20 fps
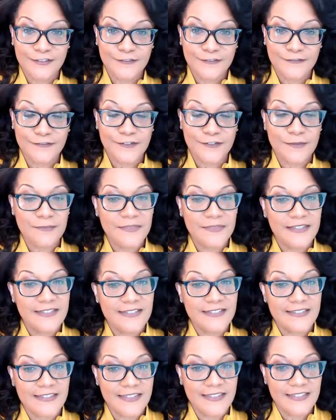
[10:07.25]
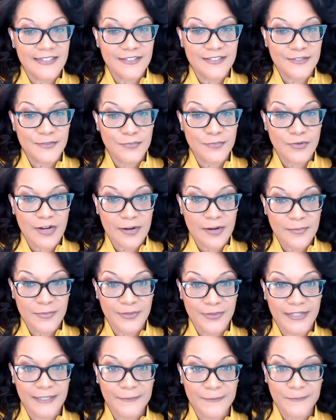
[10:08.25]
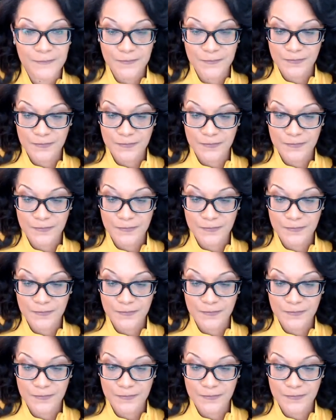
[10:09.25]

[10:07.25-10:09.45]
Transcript: from the decedent's property.